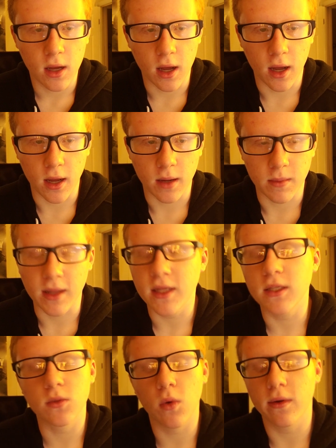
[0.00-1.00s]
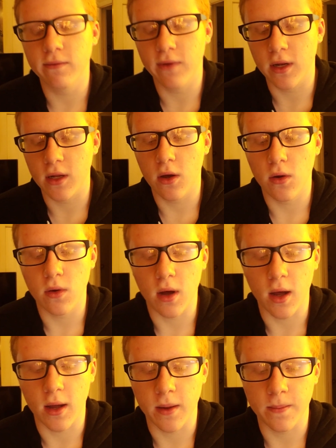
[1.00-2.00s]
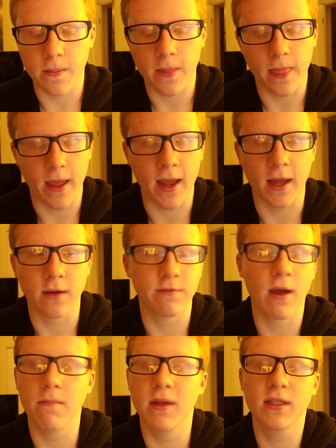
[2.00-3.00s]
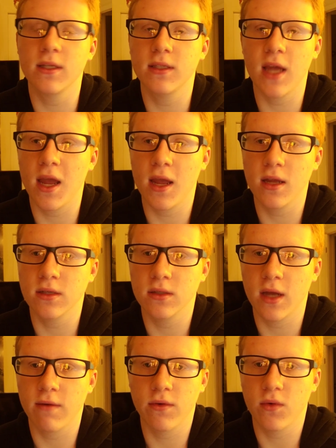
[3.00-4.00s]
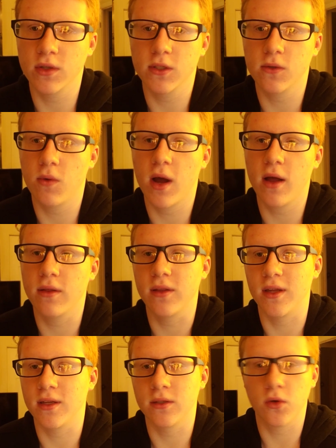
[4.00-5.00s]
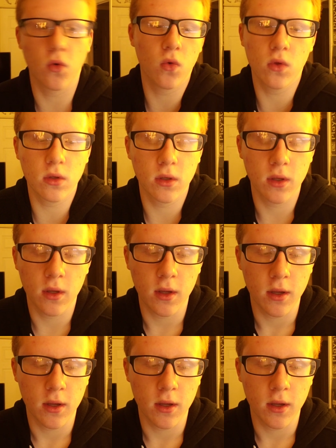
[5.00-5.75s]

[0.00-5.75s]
At least one video, and if I miss a day every once in a while, then cool.